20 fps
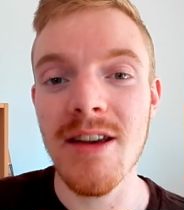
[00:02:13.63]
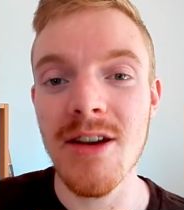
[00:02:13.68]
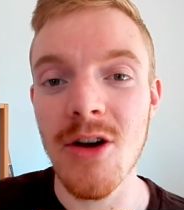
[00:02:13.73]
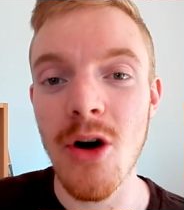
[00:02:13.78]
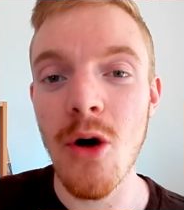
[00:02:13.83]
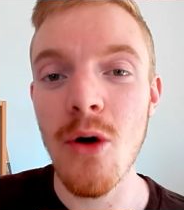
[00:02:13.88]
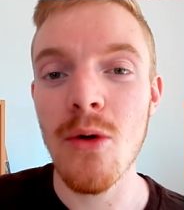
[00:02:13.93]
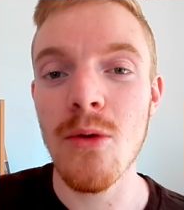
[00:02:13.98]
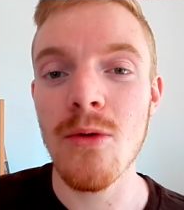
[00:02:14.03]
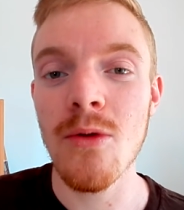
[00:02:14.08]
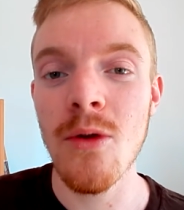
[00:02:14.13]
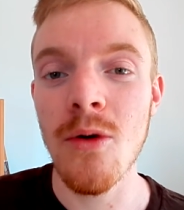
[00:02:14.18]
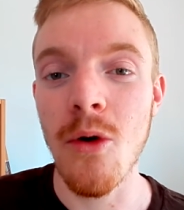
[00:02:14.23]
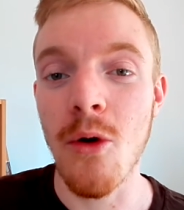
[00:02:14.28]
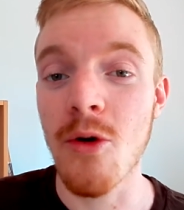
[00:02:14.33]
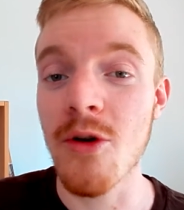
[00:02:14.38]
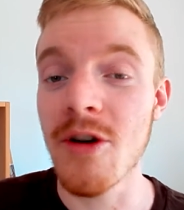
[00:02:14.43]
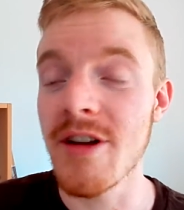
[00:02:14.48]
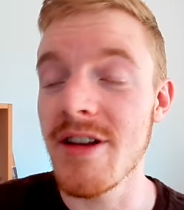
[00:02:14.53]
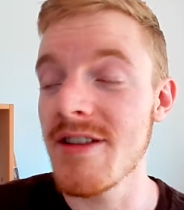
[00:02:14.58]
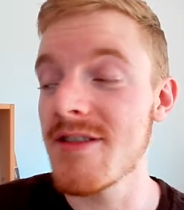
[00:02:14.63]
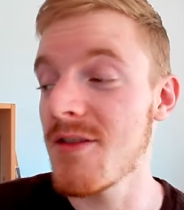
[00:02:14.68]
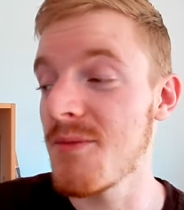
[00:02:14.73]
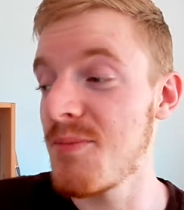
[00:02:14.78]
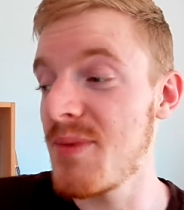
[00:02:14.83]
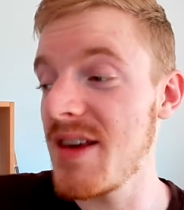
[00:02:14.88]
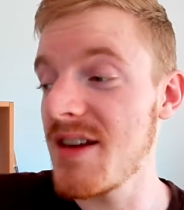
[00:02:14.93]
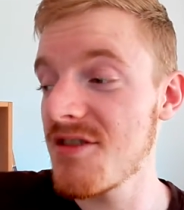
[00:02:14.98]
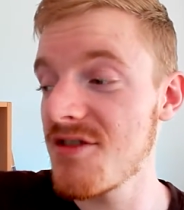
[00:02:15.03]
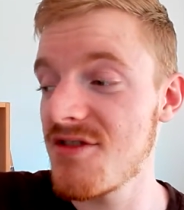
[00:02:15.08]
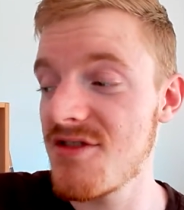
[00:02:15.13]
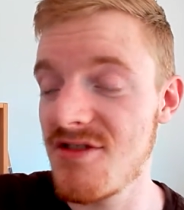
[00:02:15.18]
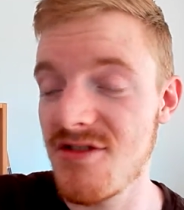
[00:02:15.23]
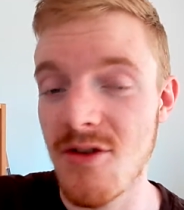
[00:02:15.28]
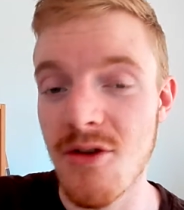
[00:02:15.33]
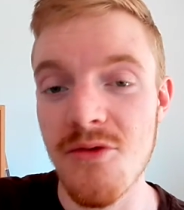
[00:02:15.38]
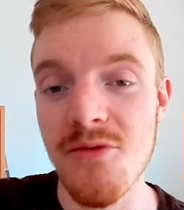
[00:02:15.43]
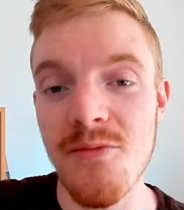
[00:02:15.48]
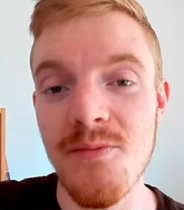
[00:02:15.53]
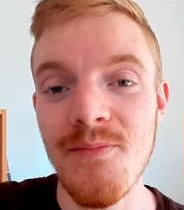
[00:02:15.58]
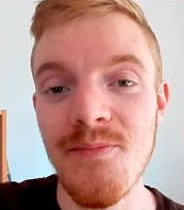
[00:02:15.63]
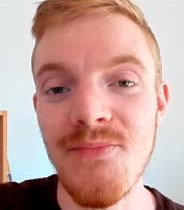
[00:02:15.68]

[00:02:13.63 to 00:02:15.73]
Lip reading: goal, or it appears so.